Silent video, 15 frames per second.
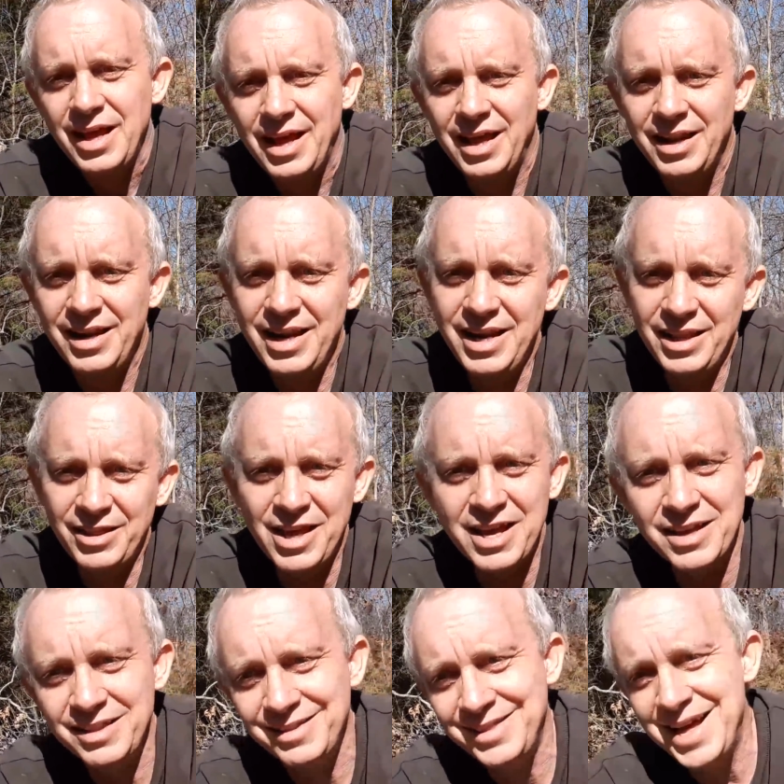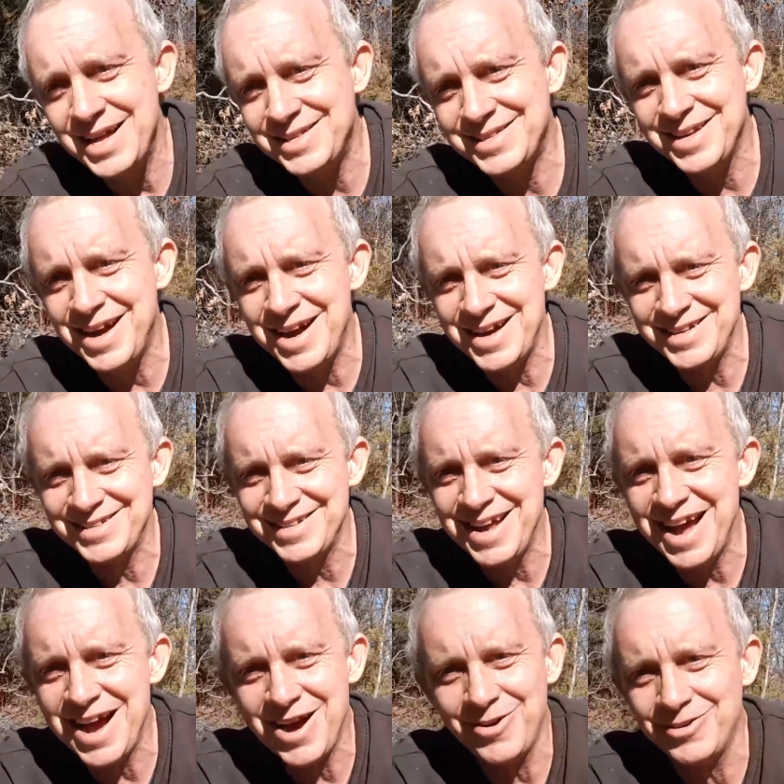And anything that size
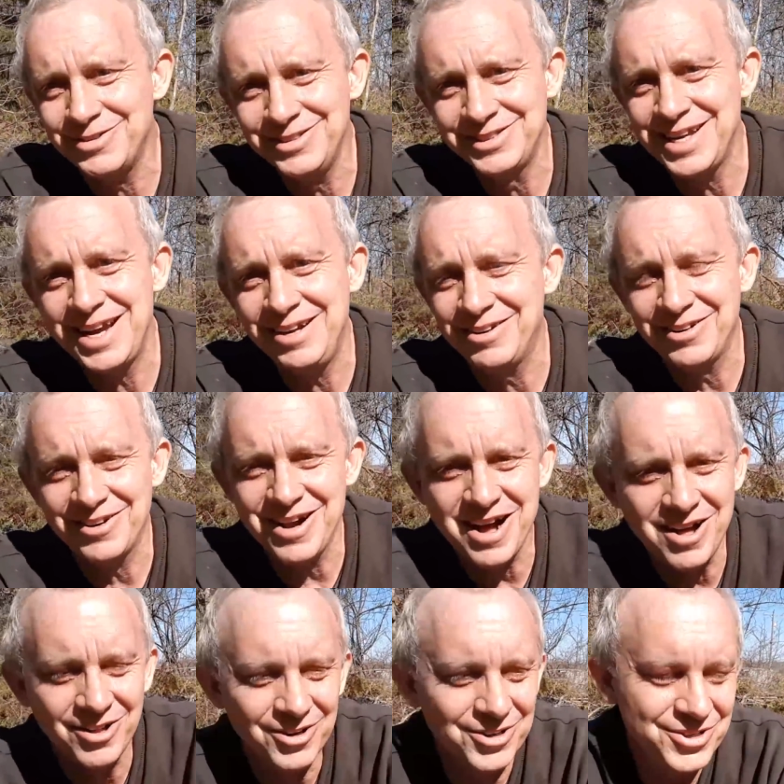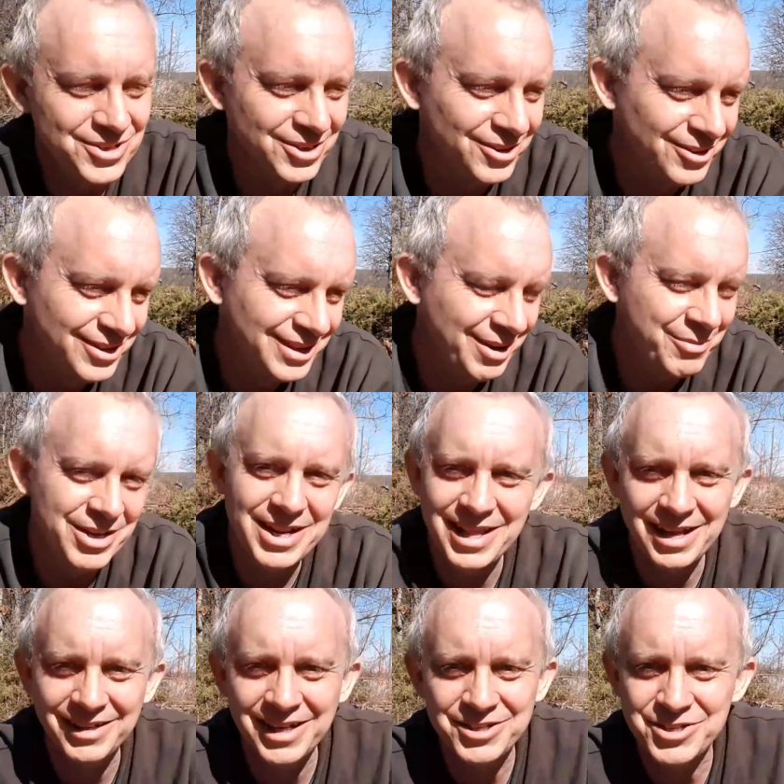now is eight hundred dollars. So, I mean,
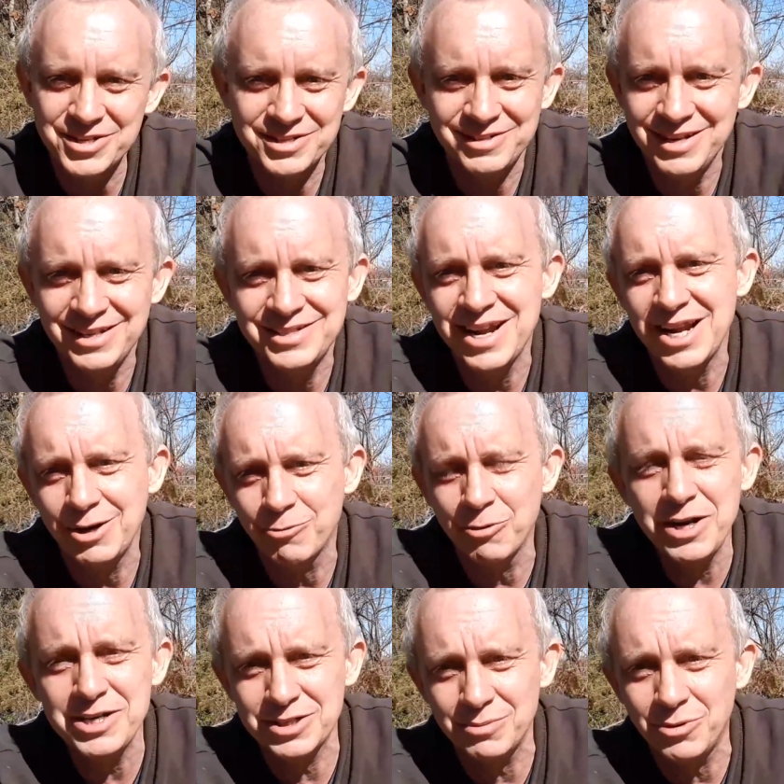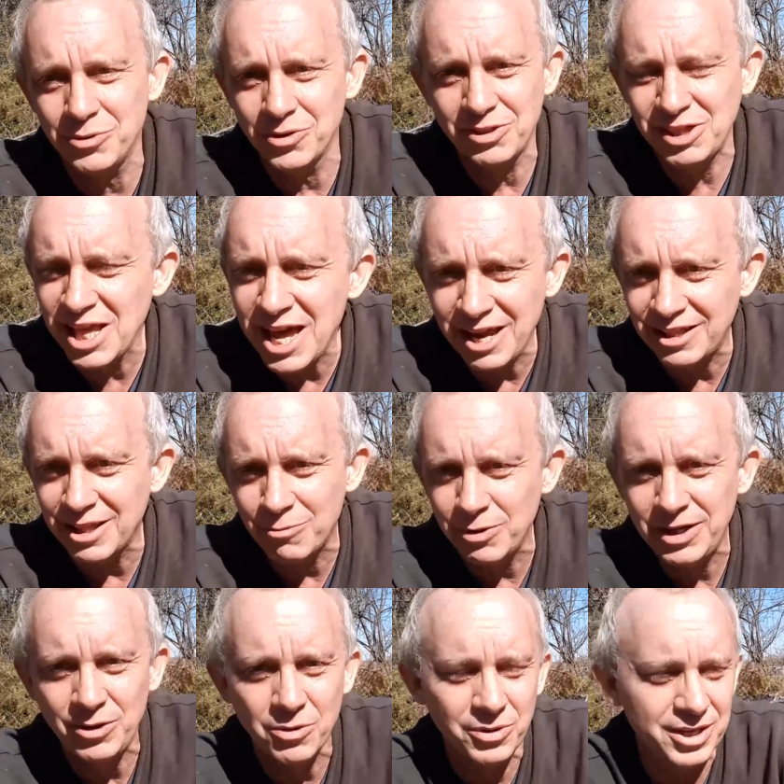that, that's just, it's not even reasonable to think that
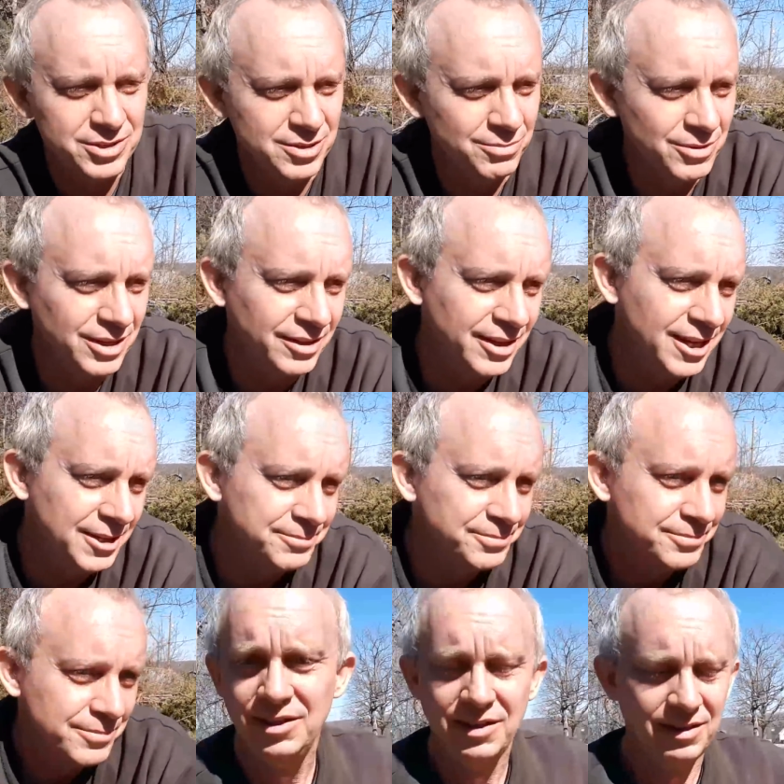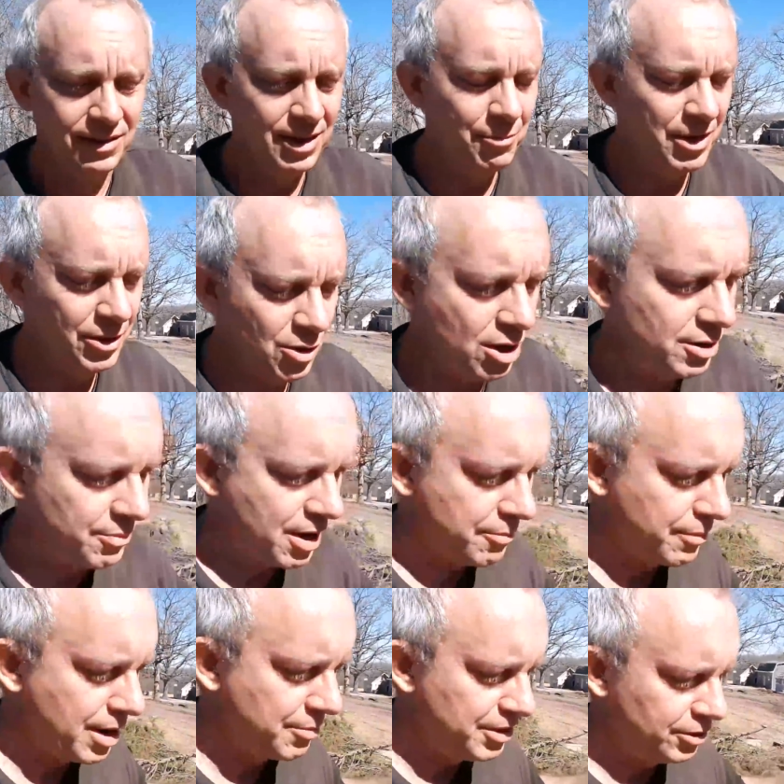we'd go get something like that. Then we thought about
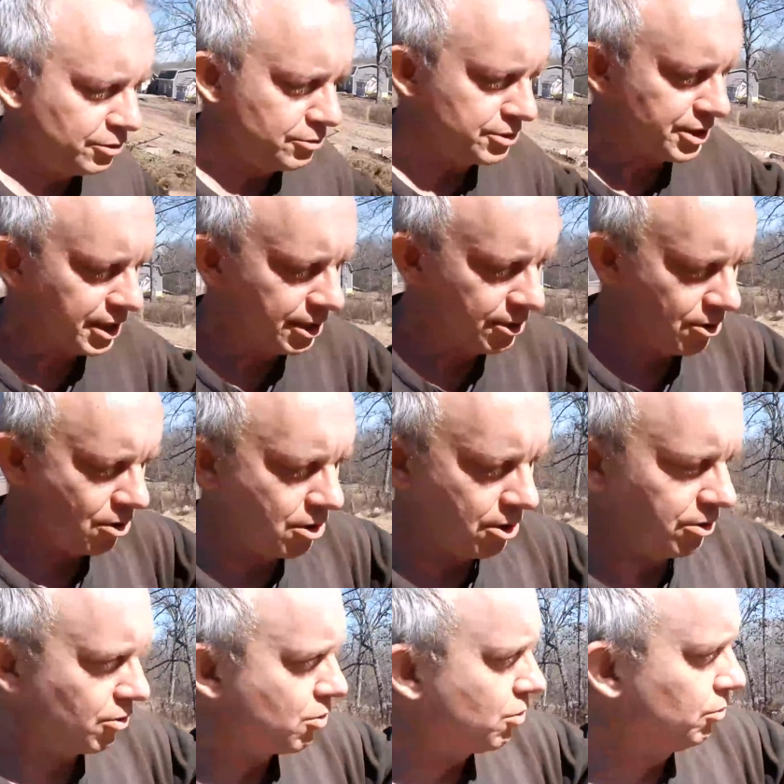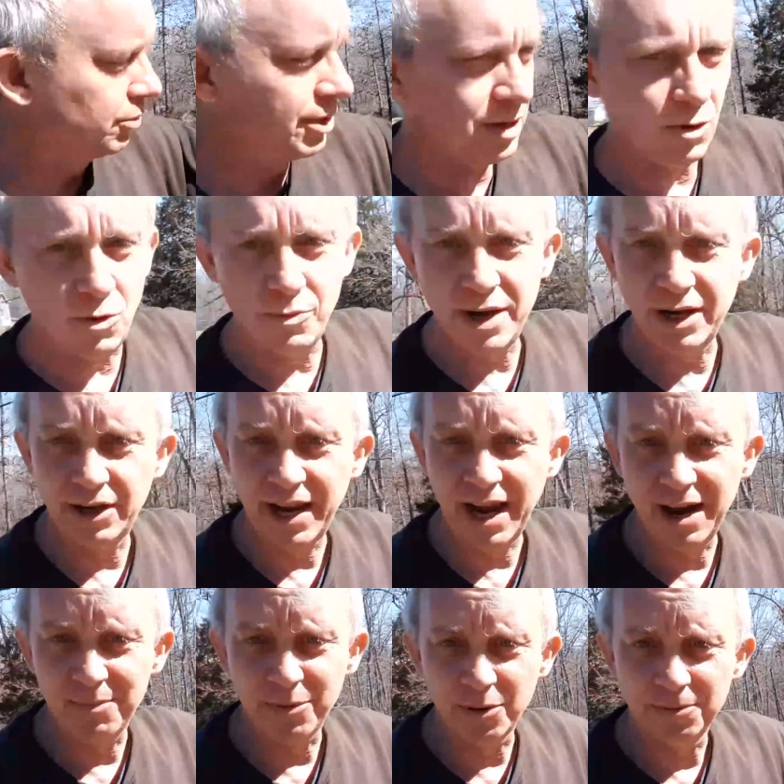maybe using our old homemade
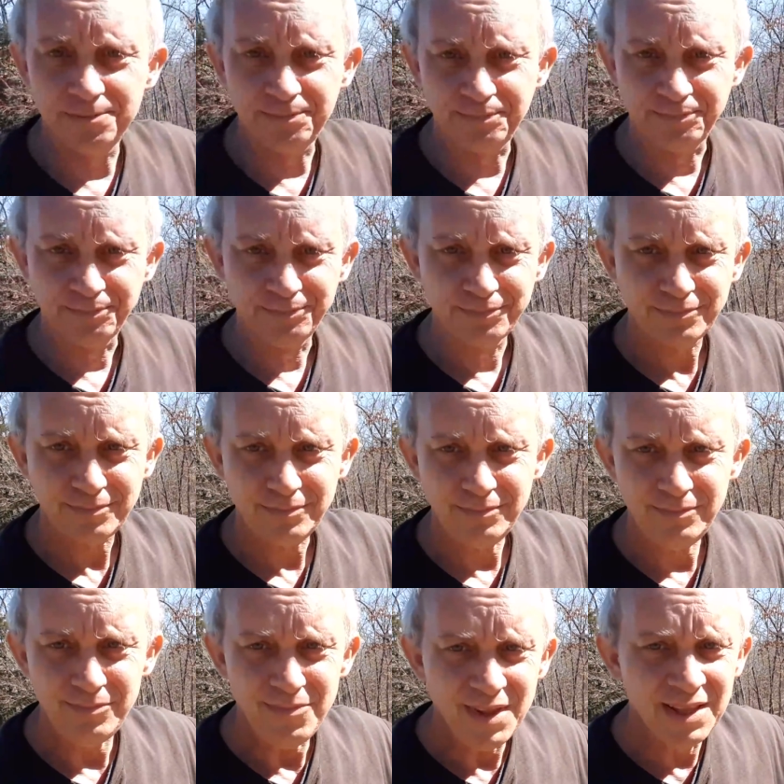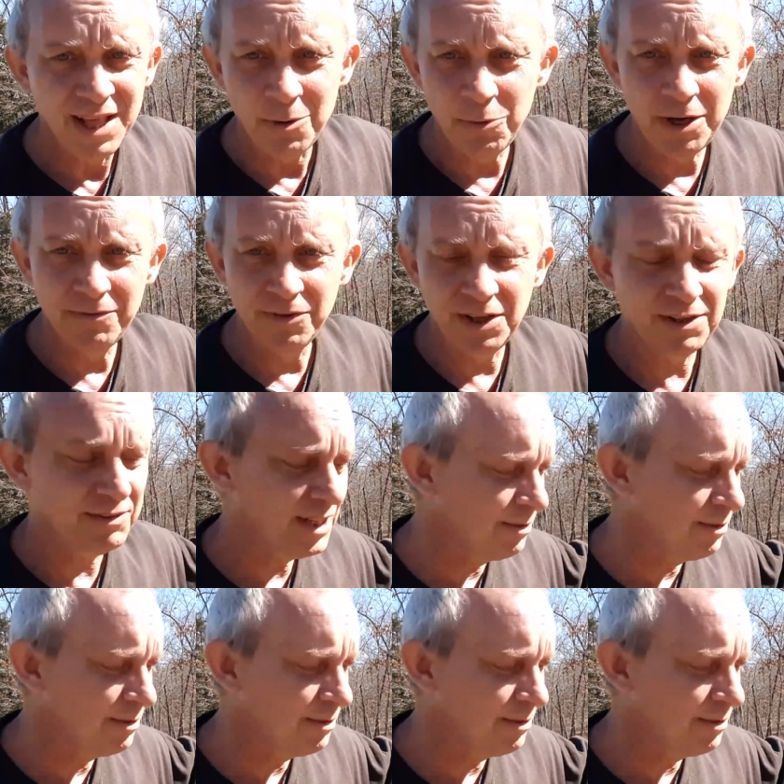camper that we'd lived